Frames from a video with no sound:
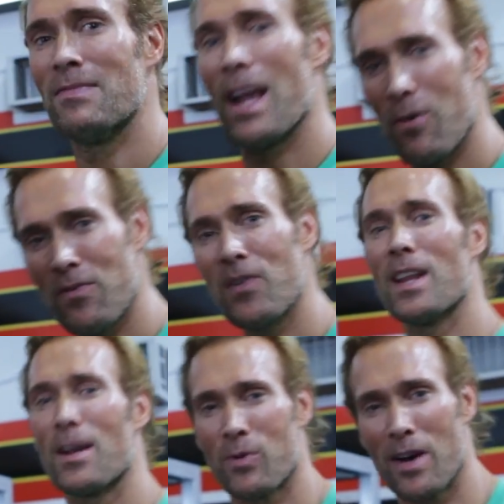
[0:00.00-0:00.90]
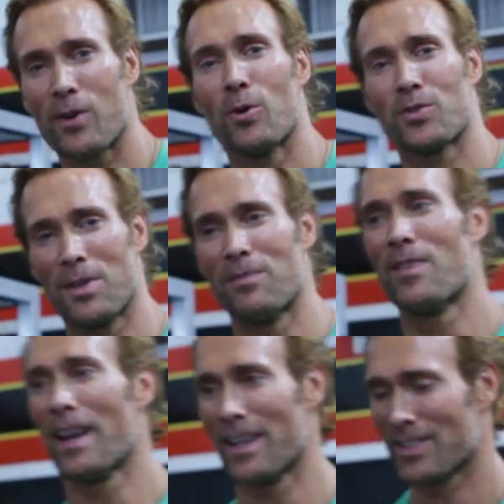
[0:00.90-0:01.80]
Now we feel like we're at Gold's Gym
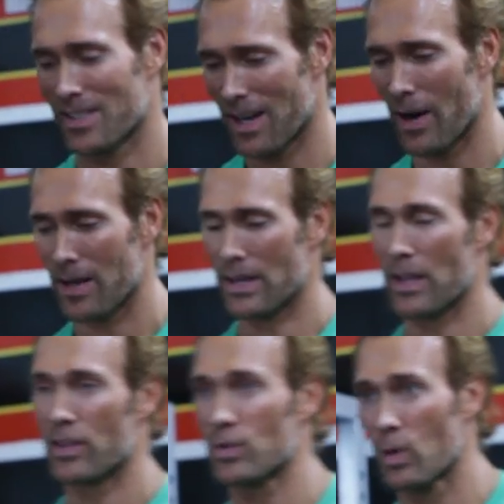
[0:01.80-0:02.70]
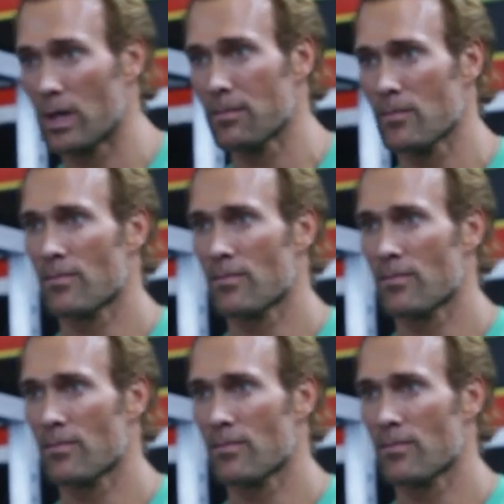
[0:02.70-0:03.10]
Venice. All right, now this one,